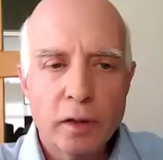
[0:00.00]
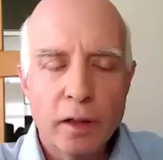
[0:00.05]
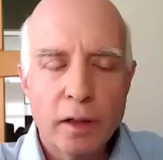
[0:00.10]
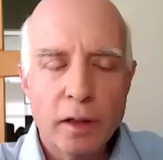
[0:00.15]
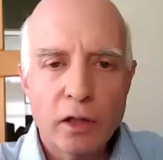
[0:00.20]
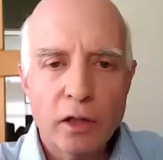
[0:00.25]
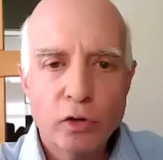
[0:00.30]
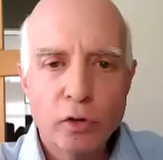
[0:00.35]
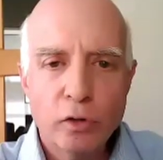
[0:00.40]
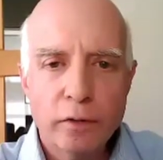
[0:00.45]

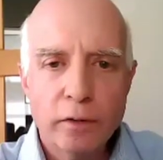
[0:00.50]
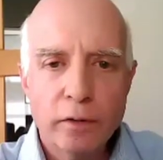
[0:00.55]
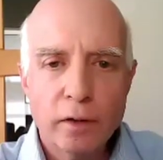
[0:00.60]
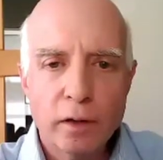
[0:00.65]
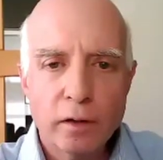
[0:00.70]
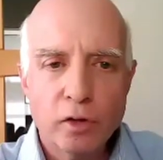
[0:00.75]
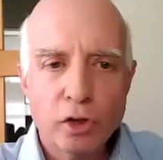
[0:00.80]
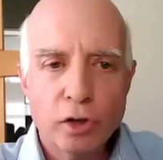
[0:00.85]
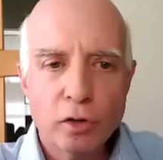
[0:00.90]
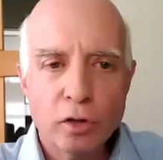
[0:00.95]
How do you
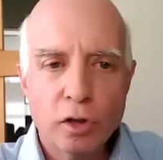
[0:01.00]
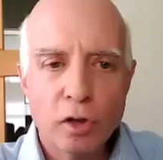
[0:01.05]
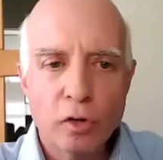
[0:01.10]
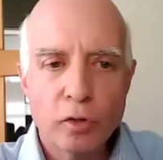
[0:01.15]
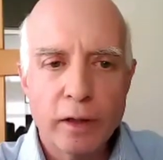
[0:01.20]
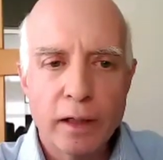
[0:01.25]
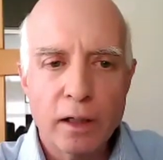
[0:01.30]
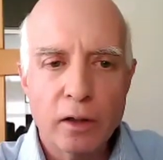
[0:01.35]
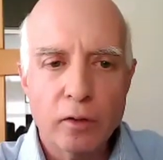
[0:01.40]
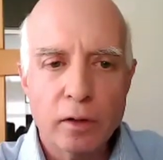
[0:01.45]
think she'll go
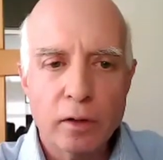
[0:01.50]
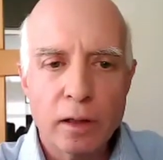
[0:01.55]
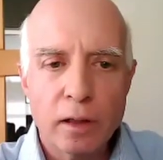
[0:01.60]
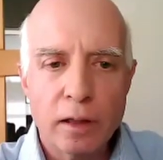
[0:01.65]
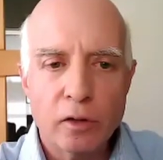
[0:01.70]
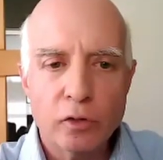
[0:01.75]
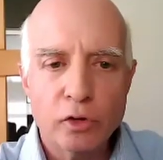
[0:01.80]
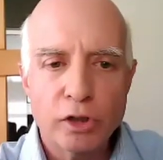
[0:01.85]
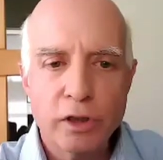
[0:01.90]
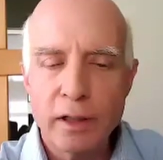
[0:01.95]
down,
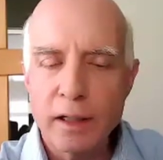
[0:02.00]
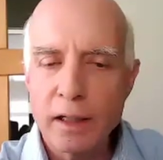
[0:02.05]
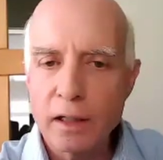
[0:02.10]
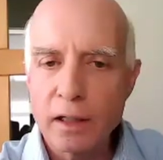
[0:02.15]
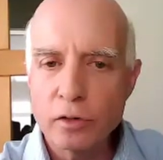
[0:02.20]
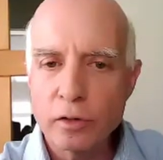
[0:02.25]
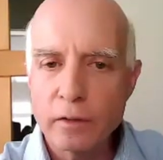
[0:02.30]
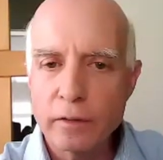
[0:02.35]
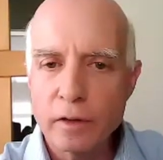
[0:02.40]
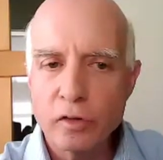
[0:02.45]
how she
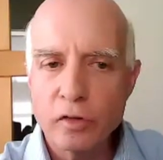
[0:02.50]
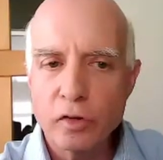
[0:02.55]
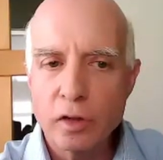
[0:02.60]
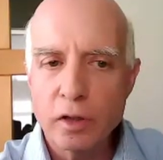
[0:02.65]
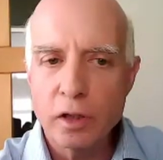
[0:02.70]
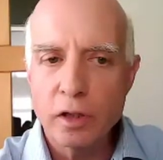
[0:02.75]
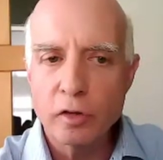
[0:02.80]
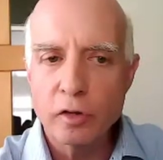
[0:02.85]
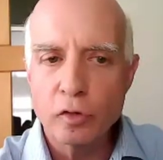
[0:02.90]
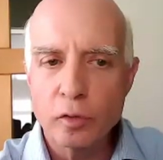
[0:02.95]
handled this in
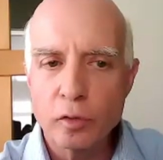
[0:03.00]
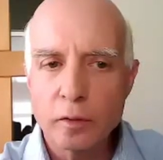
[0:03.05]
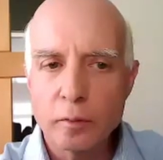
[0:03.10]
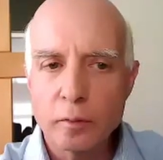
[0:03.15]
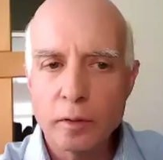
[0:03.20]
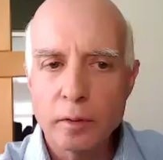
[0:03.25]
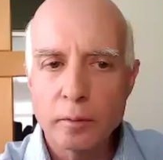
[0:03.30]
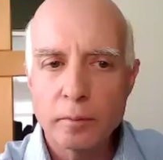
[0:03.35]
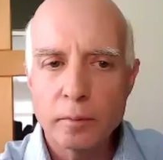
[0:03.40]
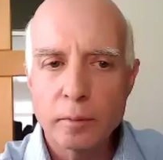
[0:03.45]
history?